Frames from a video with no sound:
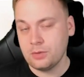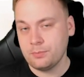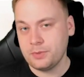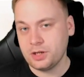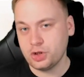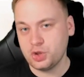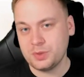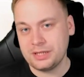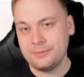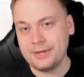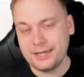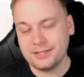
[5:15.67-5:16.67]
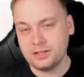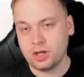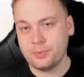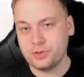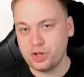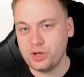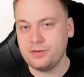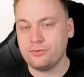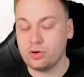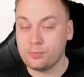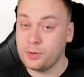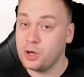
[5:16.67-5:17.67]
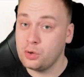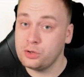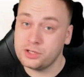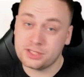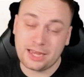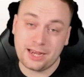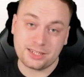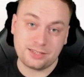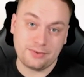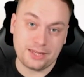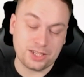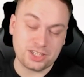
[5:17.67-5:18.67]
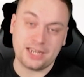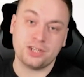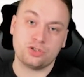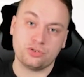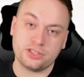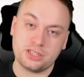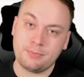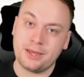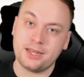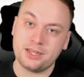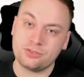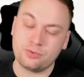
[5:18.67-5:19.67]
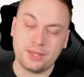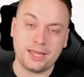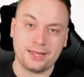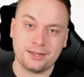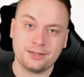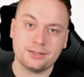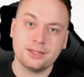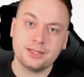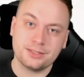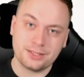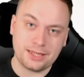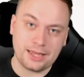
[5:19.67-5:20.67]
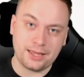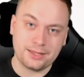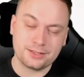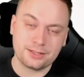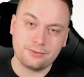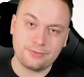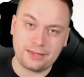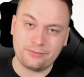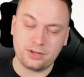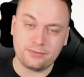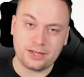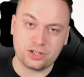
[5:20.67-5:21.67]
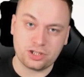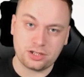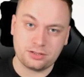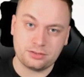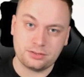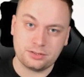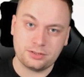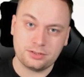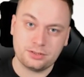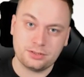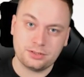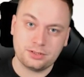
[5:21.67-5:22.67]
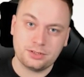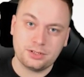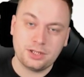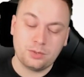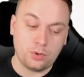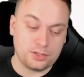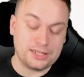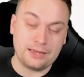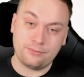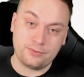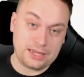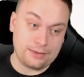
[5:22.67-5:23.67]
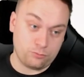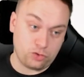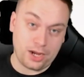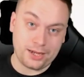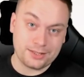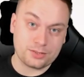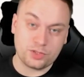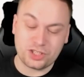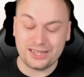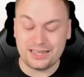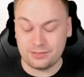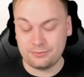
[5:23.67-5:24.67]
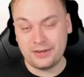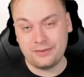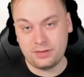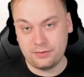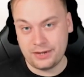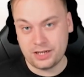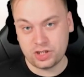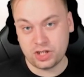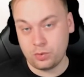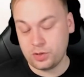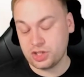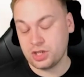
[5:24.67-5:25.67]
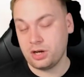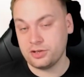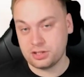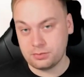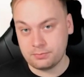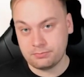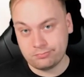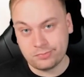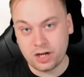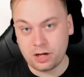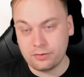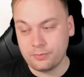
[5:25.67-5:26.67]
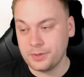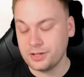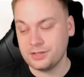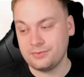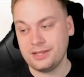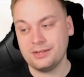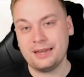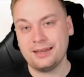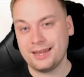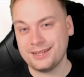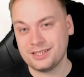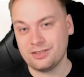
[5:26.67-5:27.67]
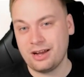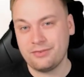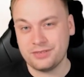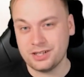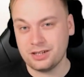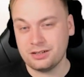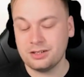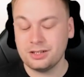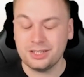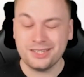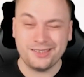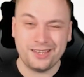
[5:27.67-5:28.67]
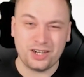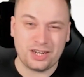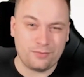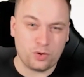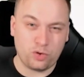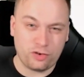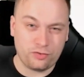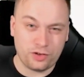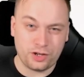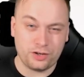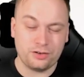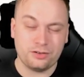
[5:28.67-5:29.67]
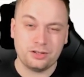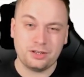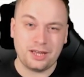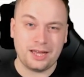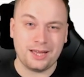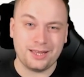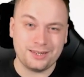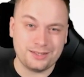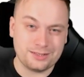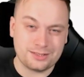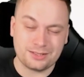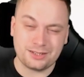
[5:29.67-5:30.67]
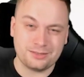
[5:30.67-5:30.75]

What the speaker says: because you're eliminating the opportunity for your opponent to activate Enchantress to banish from their hand to get Fateful Adventure. Well, to get them right, which then gets them Fateful Adventure, which starts them off. Because if they then Lancia after, they're going to have a Griffin, and,